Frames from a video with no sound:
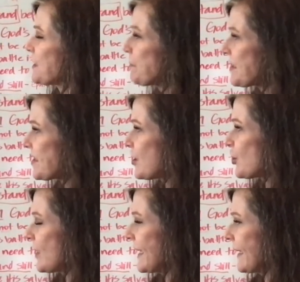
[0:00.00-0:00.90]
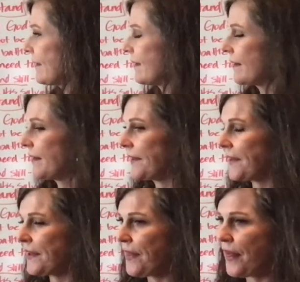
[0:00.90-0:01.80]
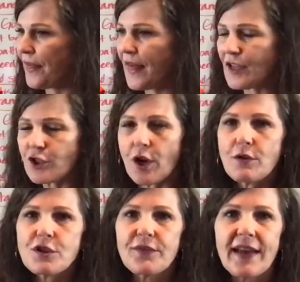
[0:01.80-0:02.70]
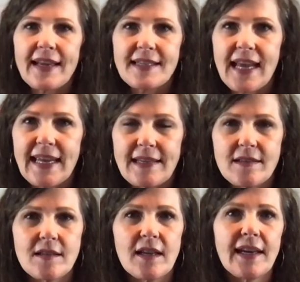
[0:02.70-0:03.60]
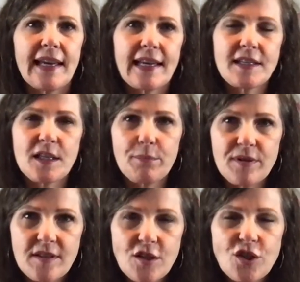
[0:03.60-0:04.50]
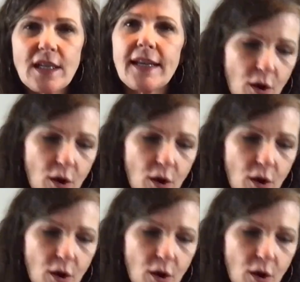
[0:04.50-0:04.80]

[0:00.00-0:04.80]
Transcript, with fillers: positioning that Jehoshaphat takes is the positioning and